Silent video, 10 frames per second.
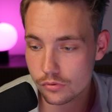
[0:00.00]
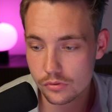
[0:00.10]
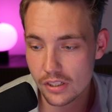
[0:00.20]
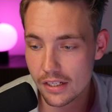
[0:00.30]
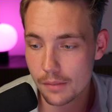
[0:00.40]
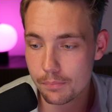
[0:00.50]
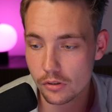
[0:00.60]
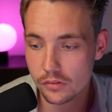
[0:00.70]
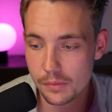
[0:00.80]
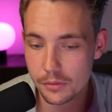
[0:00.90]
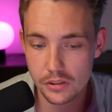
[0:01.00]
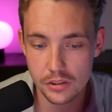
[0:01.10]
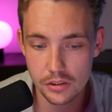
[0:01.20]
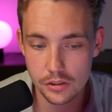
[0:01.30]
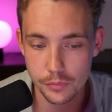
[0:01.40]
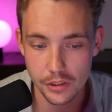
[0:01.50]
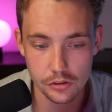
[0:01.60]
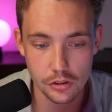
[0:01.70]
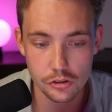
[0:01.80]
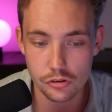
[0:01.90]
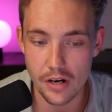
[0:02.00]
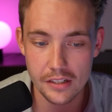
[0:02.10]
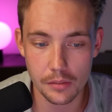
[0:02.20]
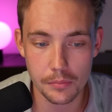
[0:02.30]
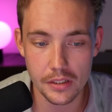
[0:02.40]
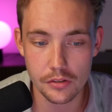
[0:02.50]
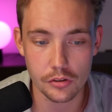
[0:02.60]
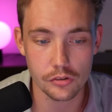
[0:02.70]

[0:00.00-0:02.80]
take a bunch of images here. We can just drag them in. You